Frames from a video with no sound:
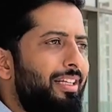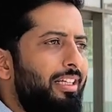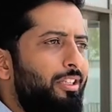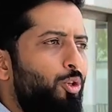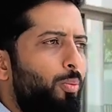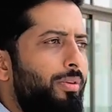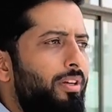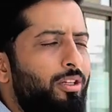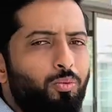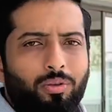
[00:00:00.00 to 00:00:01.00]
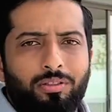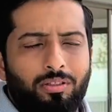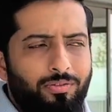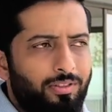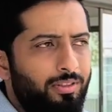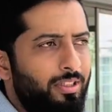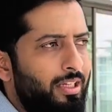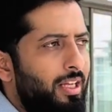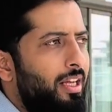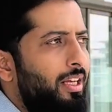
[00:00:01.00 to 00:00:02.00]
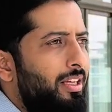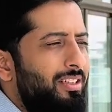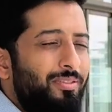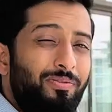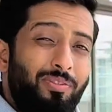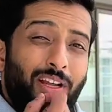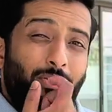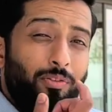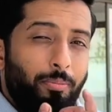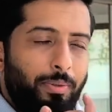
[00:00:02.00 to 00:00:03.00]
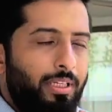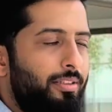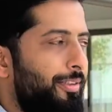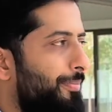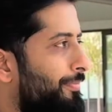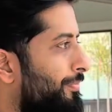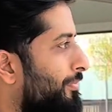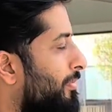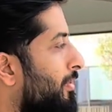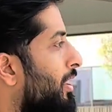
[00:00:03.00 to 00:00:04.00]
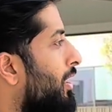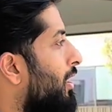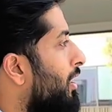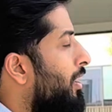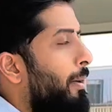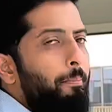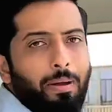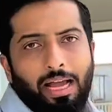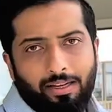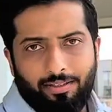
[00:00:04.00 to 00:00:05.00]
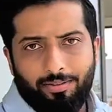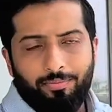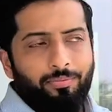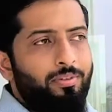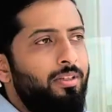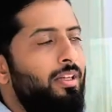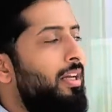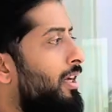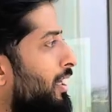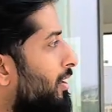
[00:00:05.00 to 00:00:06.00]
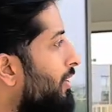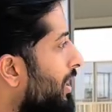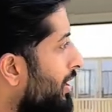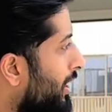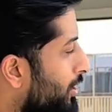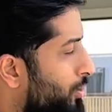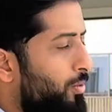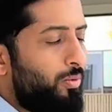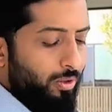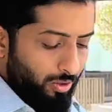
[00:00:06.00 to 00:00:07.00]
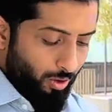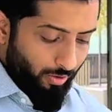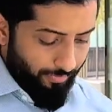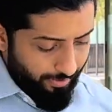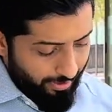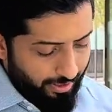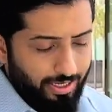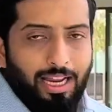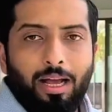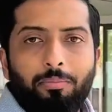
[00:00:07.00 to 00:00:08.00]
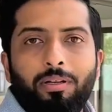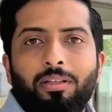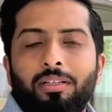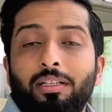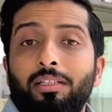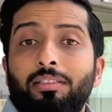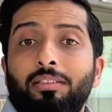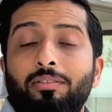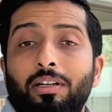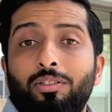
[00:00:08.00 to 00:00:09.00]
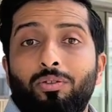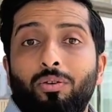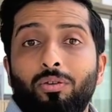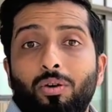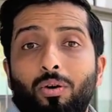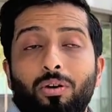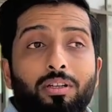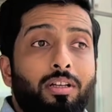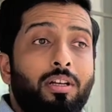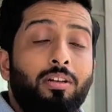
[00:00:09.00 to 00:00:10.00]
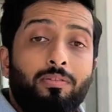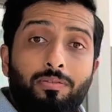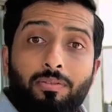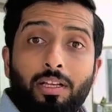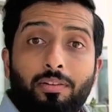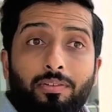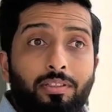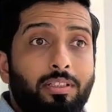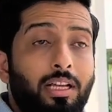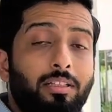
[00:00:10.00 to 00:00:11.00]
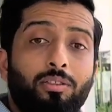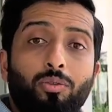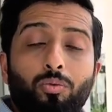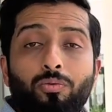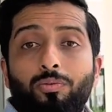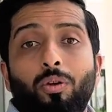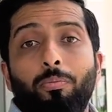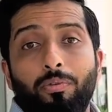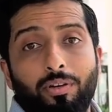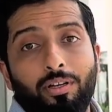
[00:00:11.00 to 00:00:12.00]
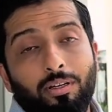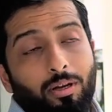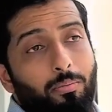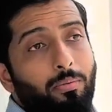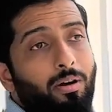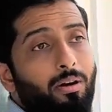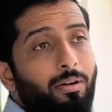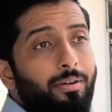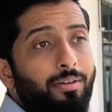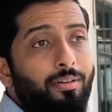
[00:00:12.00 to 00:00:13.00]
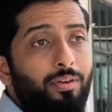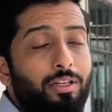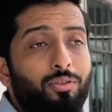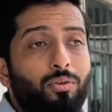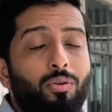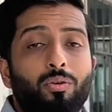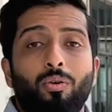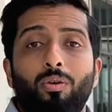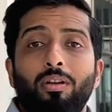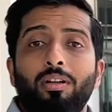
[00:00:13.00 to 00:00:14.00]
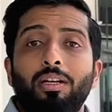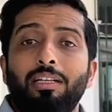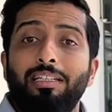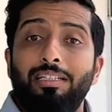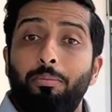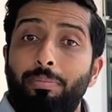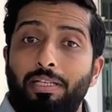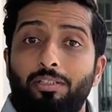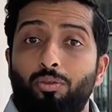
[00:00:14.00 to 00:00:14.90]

Ethiopian nuts. What's the difference? The flavor of the beans. Packed. Right next to Coffee Lab is a restaurant called Flavors, and there's a rooftop grill restaurant called Nabil's